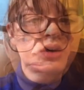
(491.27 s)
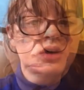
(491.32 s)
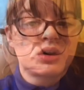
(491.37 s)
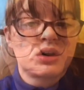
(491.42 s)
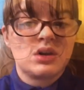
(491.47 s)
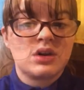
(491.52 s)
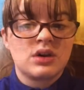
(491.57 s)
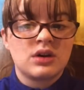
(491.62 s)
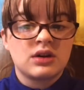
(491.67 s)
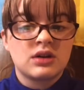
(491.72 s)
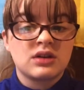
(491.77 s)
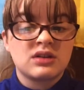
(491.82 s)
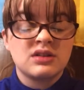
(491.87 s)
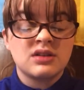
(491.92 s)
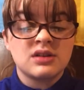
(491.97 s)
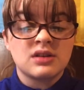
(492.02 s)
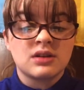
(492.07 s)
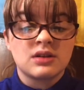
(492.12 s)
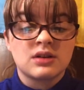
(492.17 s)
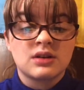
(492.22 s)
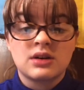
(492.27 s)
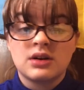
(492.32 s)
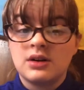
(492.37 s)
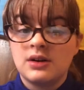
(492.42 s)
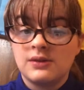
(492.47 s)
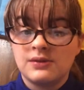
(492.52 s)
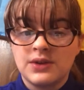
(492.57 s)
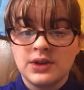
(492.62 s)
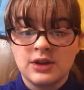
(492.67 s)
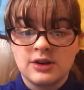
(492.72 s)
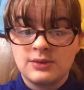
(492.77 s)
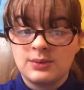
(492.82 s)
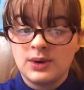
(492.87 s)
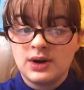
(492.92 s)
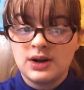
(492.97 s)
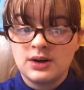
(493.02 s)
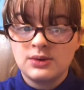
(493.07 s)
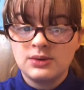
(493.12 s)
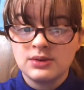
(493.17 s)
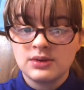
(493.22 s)
I can't think of what
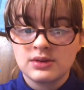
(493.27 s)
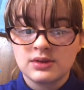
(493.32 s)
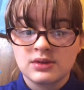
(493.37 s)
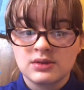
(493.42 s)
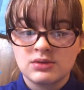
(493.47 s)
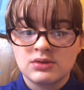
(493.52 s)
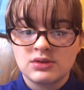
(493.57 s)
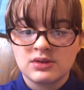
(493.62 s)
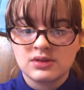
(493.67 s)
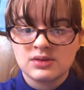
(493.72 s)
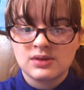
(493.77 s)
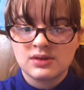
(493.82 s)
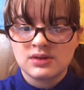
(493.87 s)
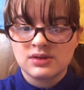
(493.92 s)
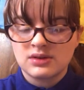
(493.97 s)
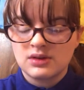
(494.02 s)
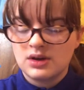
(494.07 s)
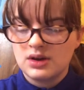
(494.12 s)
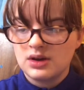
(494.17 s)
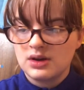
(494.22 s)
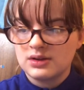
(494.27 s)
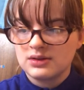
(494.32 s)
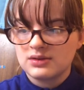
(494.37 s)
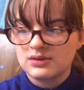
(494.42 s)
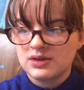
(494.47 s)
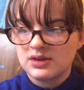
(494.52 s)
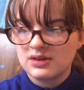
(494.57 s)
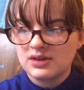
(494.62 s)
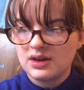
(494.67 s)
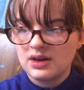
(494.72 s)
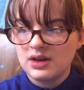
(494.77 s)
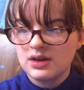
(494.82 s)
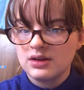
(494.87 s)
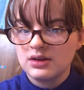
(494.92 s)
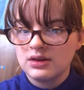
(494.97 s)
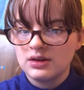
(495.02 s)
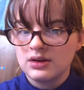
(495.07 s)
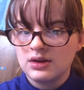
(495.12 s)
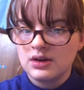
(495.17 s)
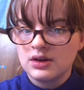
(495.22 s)
else just to say,
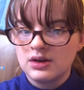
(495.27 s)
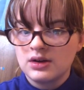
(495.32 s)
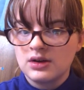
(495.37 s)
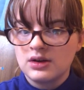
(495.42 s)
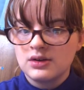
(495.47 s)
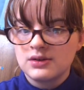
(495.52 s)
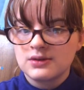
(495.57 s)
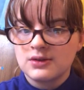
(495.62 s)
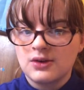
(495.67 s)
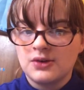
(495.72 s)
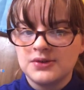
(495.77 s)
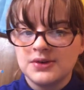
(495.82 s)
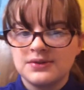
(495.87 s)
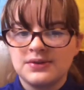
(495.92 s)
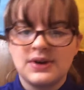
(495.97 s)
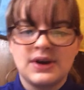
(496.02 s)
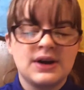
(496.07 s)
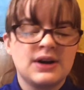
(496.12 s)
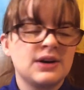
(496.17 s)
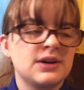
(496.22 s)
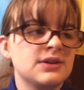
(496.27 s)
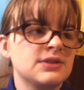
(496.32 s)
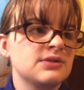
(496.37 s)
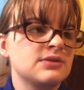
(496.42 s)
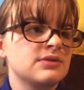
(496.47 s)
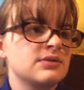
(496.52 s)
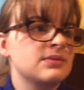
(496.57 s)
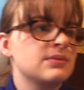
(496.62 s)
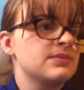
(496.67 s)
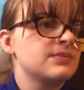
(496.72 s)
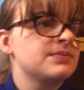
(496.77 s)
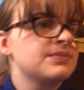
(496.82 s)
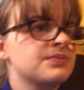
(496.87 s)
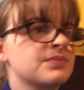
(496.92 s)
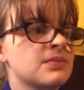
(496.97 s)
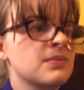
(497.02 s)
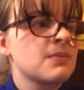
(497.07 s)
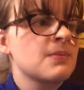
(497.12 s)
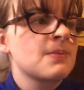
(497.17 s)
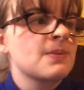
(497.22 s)
other than
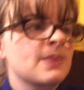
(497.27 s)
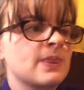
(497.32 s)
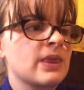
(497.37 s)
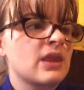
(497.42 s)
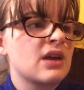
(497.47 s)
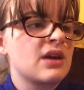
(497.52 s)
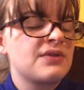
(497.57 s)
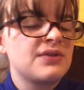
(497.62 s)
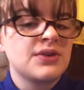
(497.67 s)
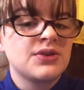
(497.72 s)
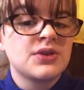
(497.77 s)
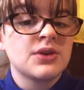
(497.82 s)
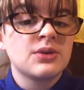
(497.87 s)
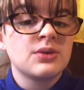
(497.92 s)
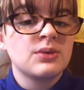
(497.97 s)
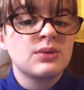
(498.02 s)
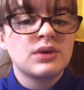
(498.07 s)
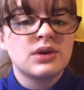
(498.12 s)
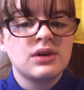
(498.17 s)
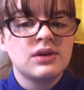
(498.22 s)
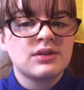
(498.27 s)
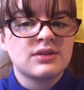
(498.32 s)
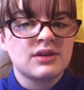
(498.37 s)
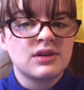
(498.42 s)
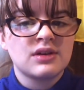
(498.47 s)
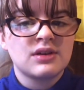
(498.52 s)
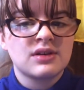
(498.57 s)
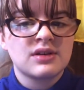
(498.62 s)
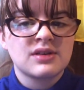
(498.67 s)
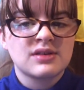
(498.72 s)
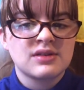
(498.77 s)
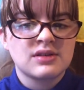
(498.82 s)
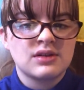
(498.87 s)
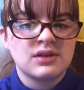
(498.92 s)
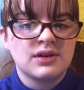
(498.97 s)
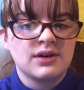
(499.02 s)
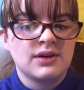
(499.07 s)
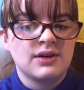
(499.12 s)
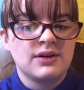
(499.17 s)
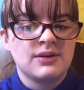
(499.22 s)
if you do notice
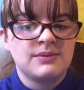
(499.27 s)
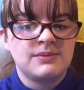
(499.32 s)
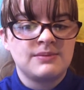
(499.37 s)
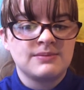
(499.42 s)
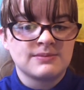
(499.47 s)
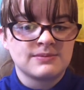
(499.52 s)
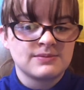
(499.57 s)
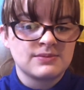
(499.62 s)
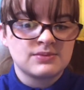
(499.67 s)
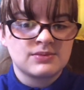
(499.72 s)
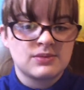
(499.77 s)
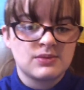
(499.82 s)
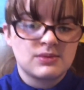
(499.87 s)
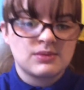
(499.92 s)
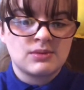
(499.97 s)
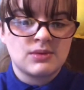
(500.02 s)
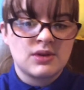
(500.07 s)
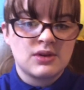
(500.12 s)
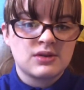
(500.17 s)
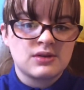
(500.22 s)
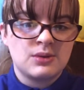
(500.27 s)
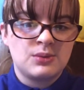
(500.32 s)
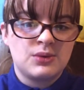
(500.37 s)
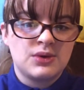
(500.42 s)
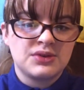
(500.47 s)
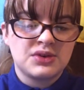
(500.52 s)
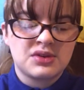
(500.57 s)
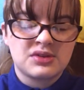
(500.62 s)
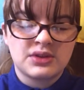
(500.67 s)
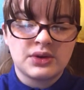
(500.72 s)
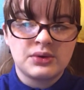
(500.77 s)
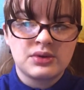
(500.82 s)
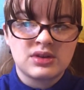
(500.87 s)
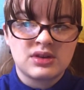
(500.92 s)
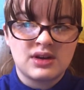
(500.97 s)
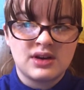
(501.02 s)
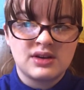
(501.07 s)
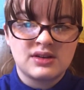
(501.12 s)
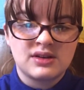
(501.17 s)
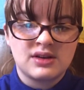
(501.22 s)
someone
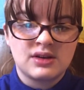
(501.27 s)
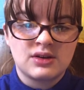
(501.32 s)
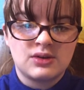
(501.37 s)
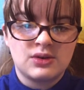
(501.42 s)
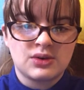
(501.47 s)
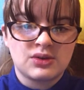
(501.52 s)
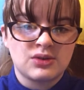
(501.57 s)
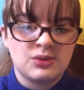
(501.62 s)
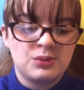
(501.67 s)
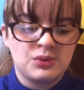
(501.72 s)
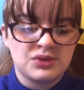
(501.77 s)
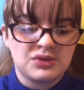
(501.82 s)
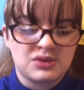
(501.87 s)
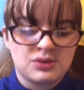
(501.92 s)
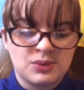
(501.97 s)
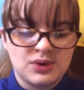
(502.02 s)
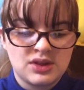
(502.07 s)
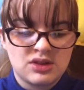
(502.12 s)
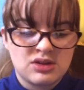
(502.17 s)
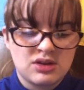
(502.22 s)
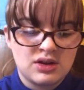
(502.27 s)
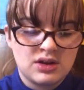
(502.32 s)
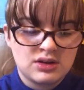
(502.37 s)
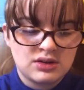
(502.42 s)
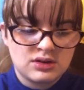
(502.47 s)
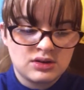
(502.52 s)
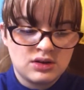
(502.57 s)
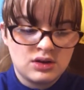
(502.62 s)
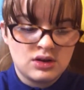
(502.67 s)
dissociating or someone switching,